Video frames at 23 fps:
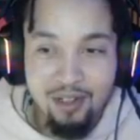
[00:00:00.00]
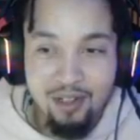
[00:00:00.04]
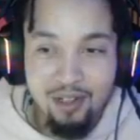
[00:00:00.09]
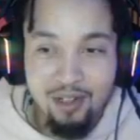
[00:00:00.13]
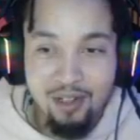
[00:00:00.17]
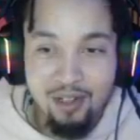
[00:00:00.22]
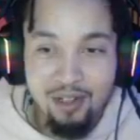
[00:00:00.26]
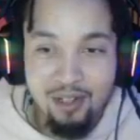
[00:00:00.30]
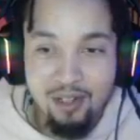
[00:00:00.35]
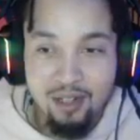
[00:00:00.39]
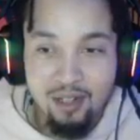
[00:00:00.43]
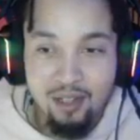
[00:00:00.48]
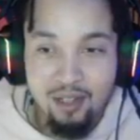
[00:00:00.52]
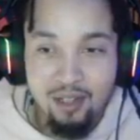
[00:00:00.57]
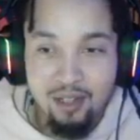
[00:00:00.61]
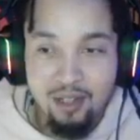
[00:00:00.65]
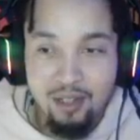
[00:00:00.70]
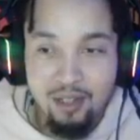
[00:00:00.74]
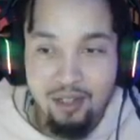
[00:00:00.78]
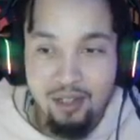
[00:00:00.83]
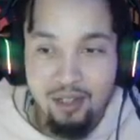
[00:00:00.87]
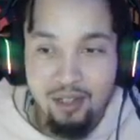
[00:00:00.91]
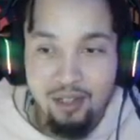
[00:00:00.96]
Hurry up,
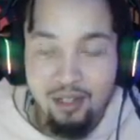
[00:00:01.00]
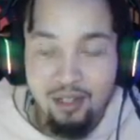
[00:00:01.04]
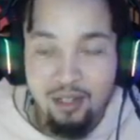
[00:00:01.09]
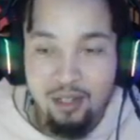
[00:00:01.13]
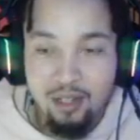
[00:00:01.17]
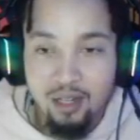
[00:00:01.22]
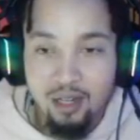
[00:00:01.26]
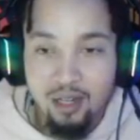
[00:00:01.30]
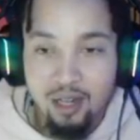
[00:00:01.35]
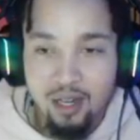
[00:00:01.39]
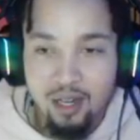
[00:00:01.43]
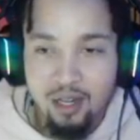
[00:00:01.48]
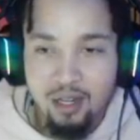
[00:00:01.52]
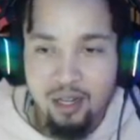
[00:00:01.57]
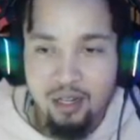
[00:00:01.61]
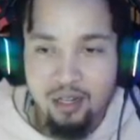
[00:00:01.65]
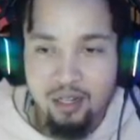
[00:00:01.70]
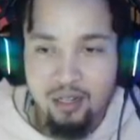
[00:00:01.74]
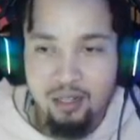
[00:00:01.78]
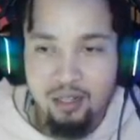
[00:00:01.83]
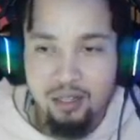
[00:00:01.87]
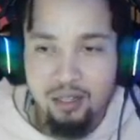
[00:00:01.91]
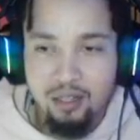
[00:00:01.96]
bro. Damn. All right.
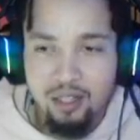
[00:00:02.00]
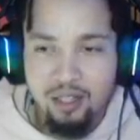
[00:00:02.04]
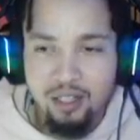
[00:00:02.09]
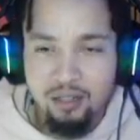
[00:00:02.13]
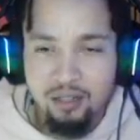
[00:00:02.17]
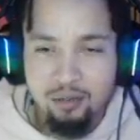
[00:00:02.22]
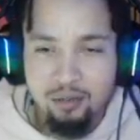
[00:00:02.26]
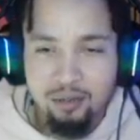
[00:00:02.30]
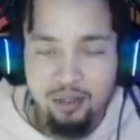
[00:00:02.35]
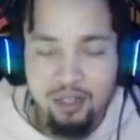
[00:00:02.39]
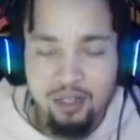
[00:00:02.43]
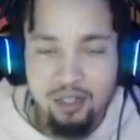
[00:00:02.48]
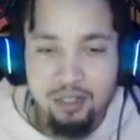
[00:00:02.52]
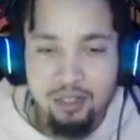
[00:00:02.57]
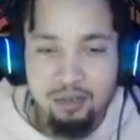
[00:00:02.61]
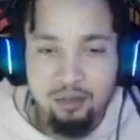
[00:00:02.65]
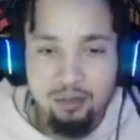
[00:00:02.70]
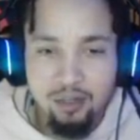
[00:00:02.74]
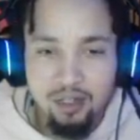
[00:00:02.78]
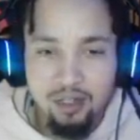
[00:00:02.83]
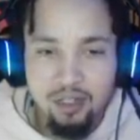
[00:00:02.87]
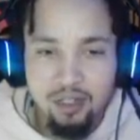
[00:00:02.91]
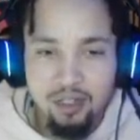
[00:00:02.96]
This this.
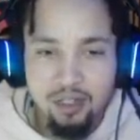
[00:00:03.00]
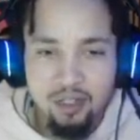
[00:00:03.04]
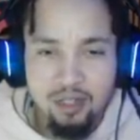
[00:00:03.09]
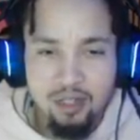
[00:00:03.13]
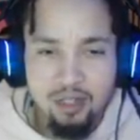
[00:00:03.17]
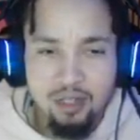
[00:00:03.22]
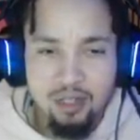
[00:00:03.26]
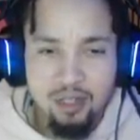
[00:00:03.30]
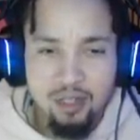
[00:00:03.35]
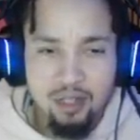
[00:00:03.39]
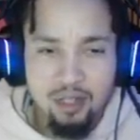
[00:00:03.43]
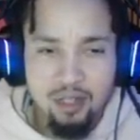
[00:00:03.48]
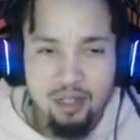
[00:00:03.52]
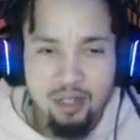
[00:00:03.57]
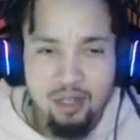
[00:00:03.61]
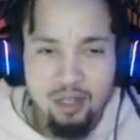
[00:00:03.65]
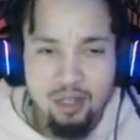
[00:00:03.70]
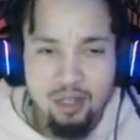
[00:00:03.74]
Go the... other side.